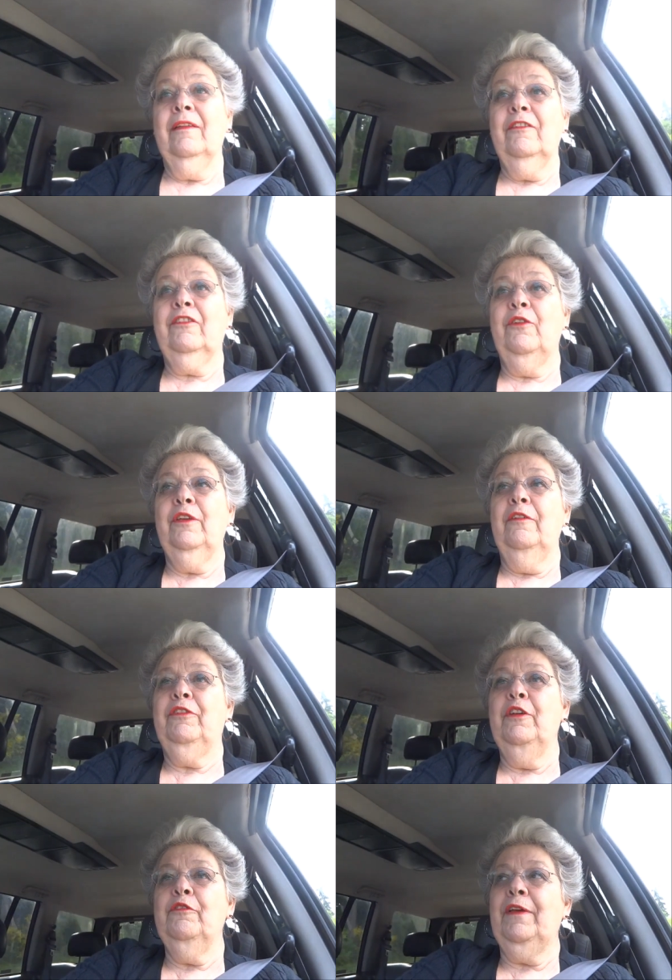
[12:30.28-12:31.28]
So
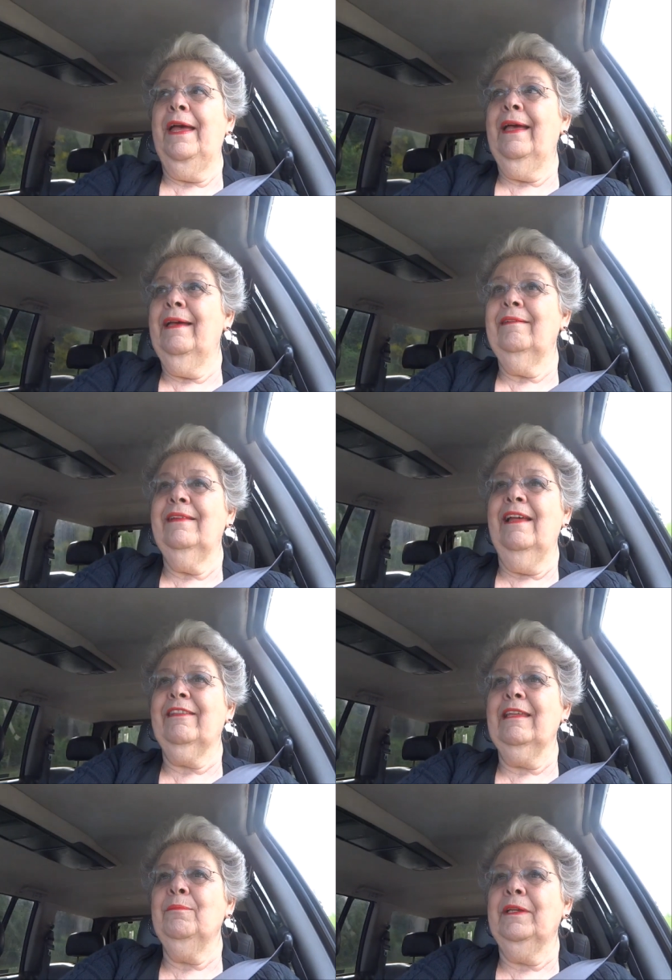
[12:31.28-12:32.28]
if you've had
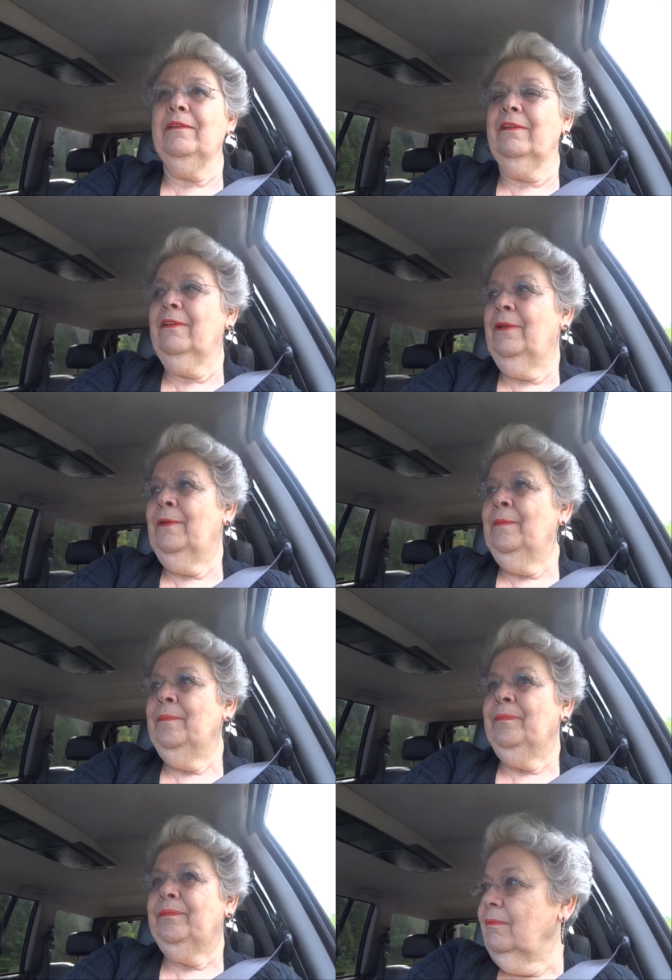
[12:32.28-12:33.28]
nothing but
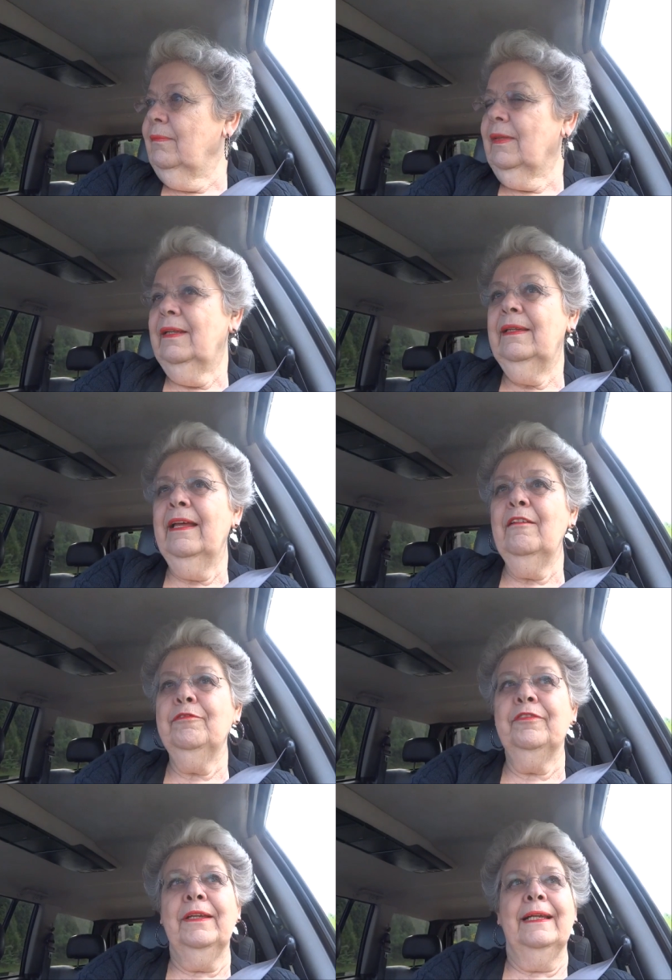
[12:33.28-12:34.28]

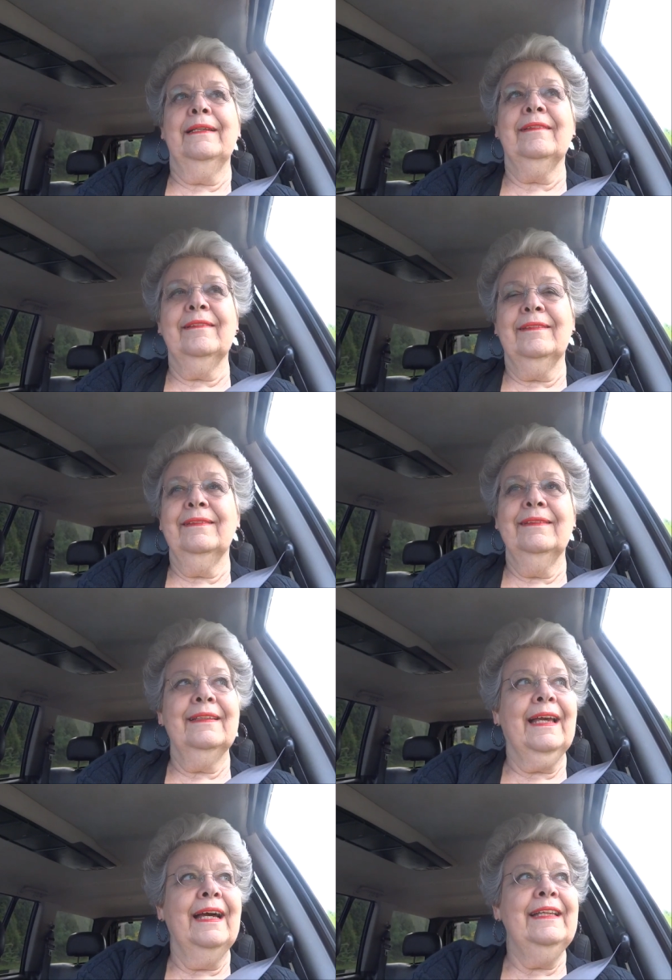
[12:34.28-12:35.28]
love and
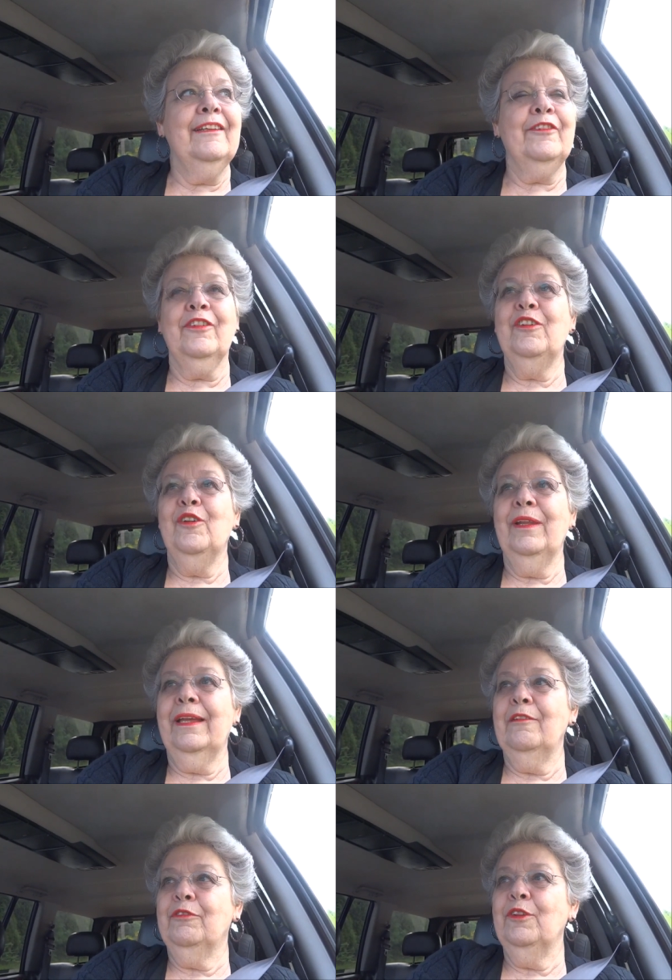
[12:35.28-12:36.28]
kindness in your
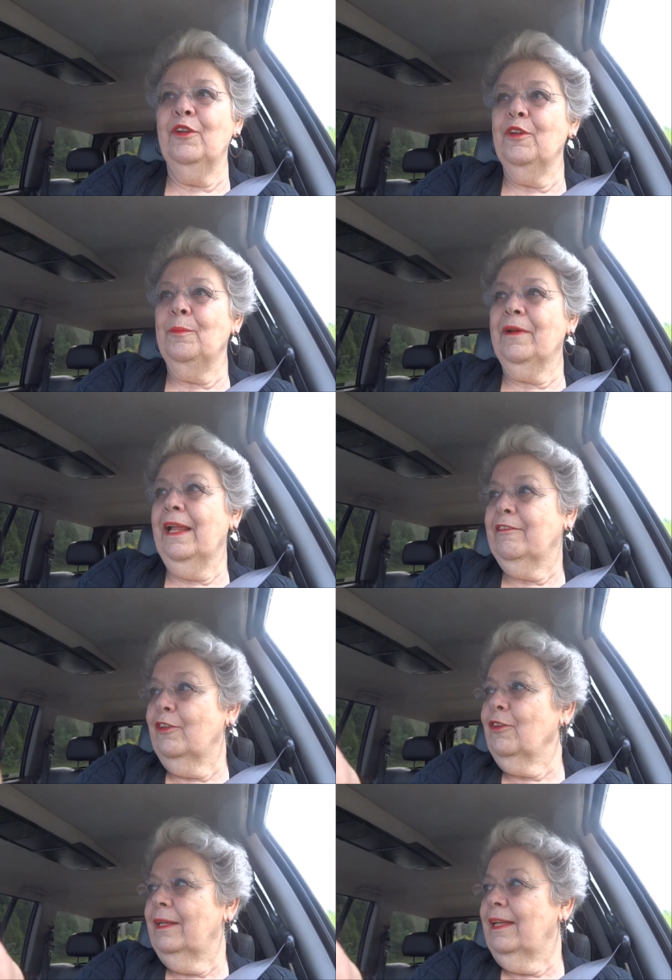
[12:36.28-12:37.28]
life, you know, you're going to
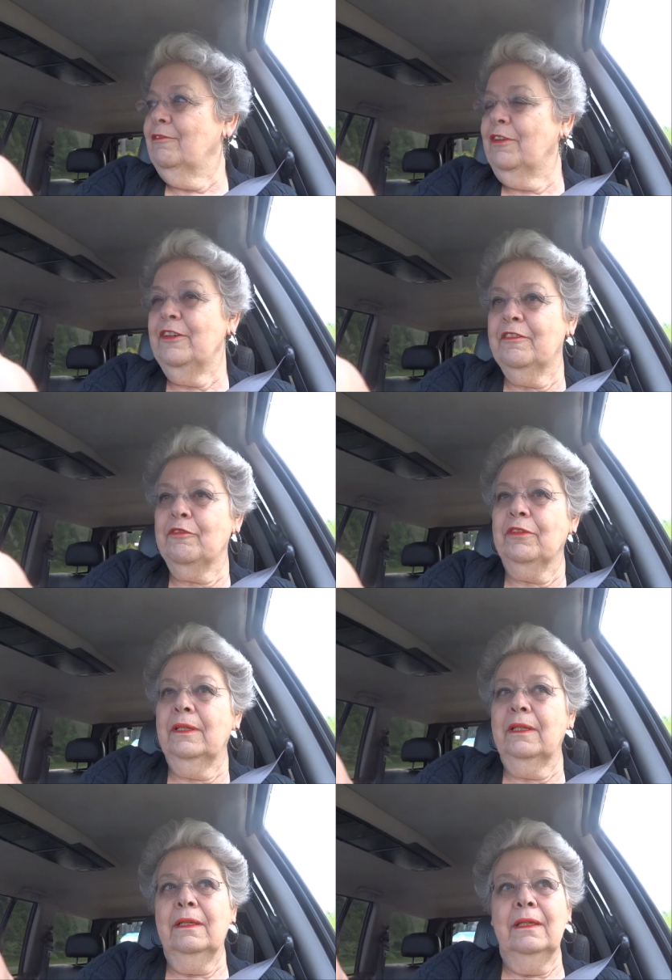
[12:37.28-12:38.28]
look at life very
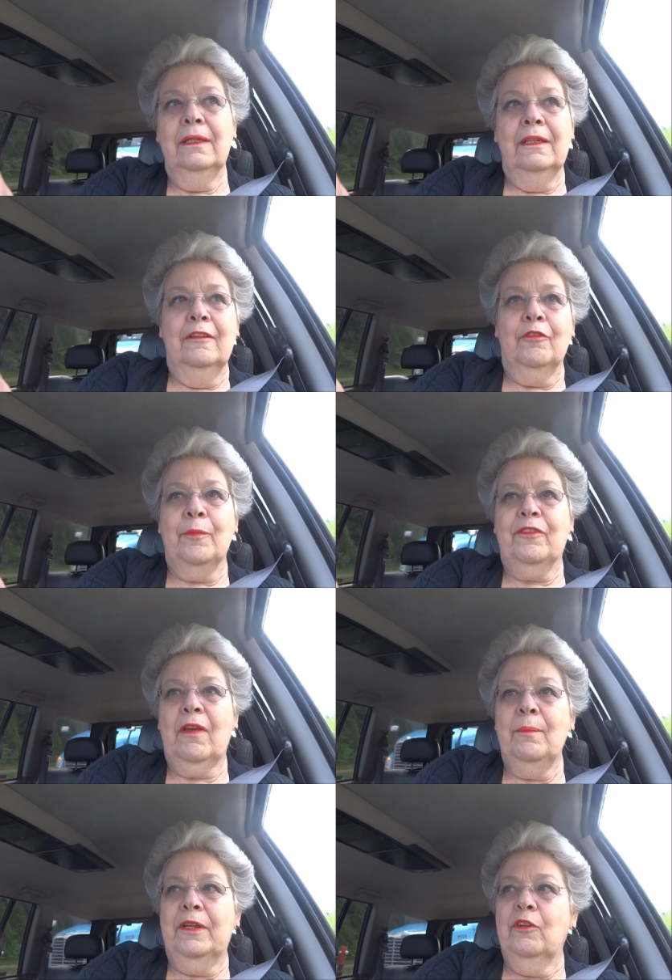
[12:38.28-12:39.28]
differently from
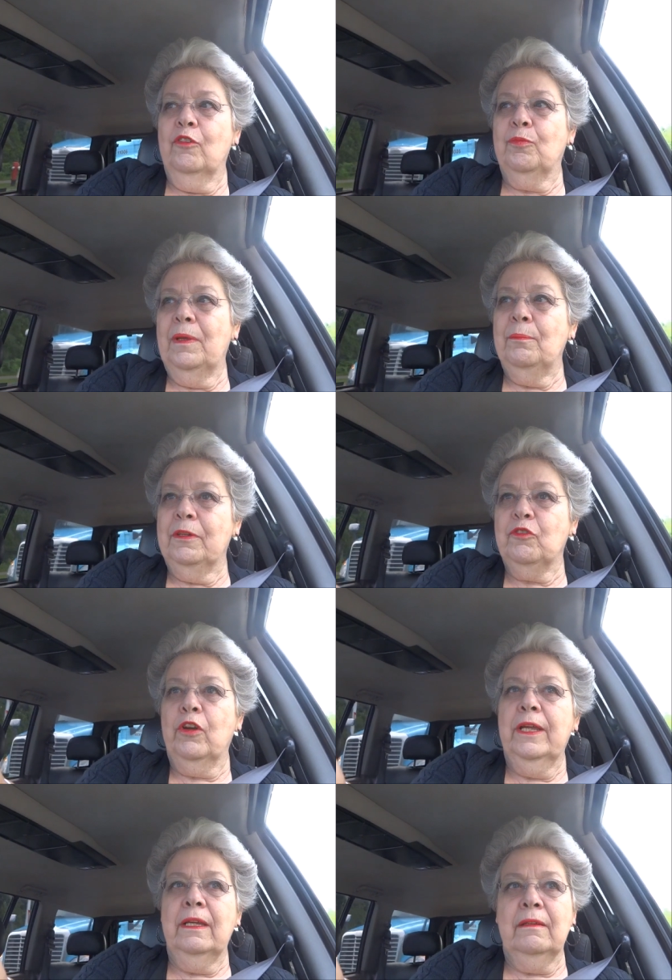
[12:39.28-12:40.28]
somebody who's been
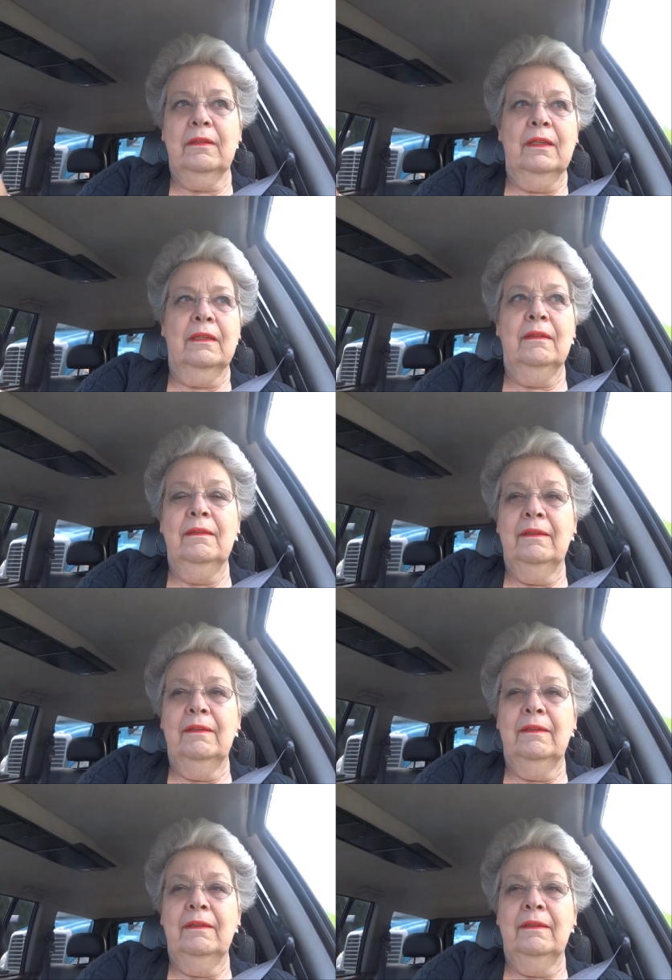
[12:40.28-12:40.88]
betrayed and